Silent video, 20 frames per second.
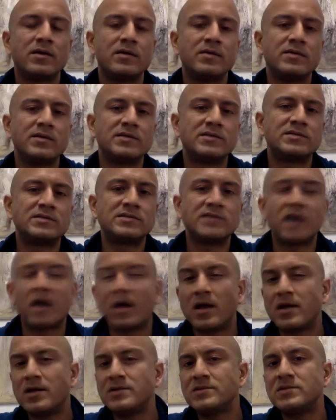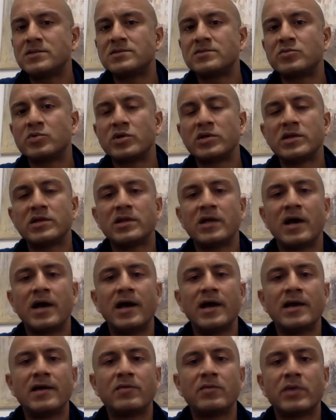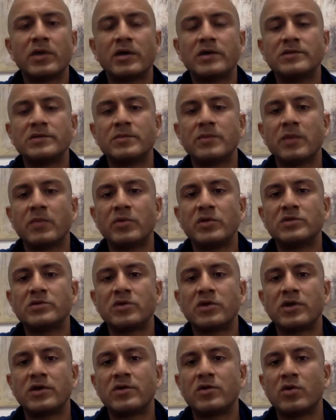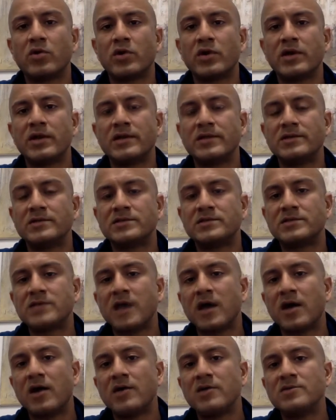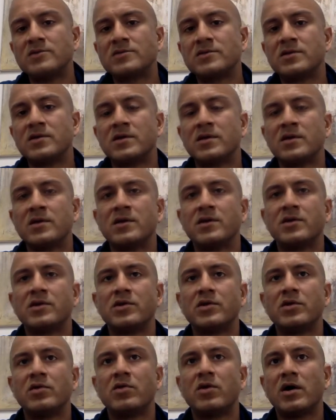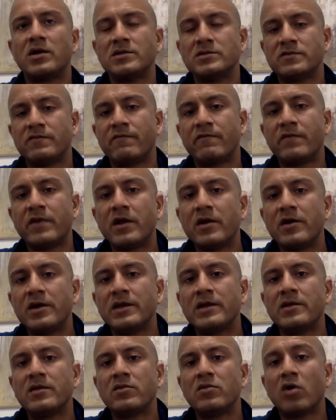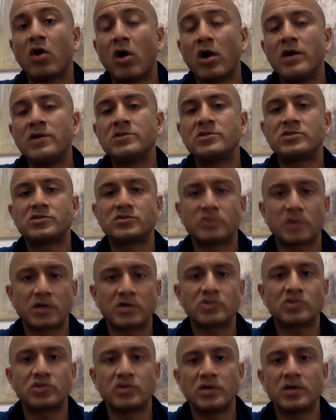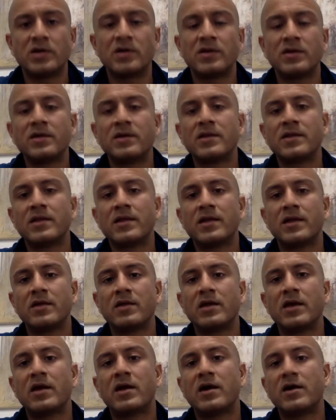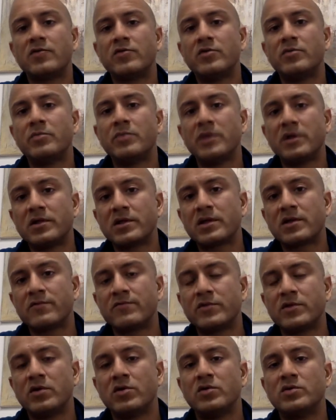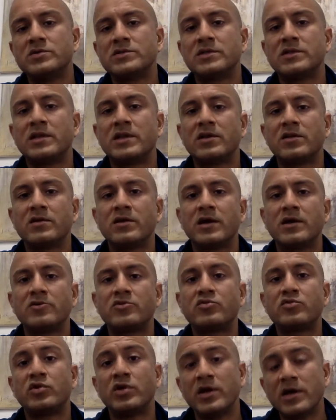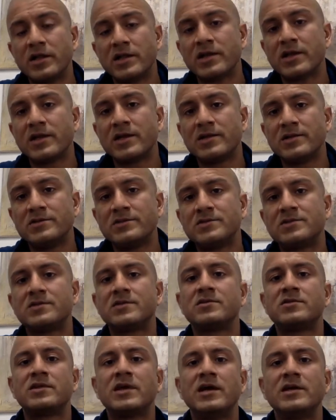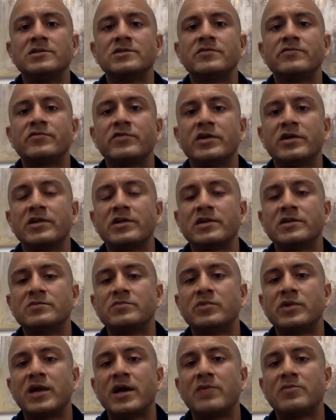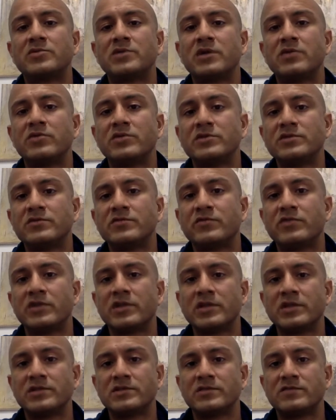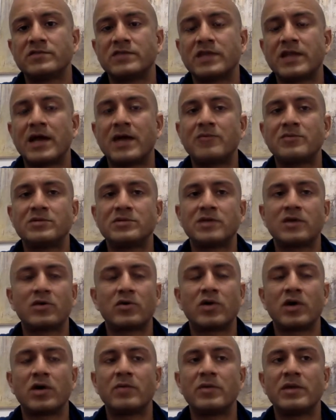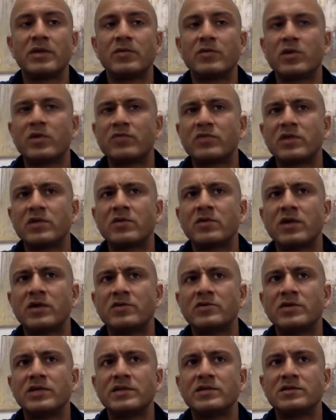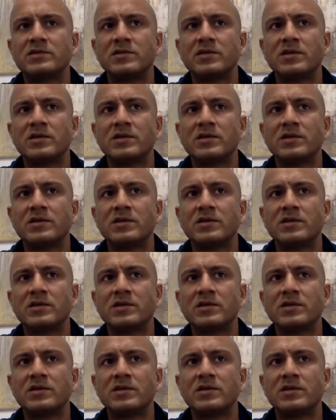the cells is really like, because the memories are encoded in cells. Neuron is a fairly large structure. You got 100 billion of those, and then you got trillions, tens of trillions, perhaps hundreds of trillions of synapses. I don't know how many we have. I think 100 and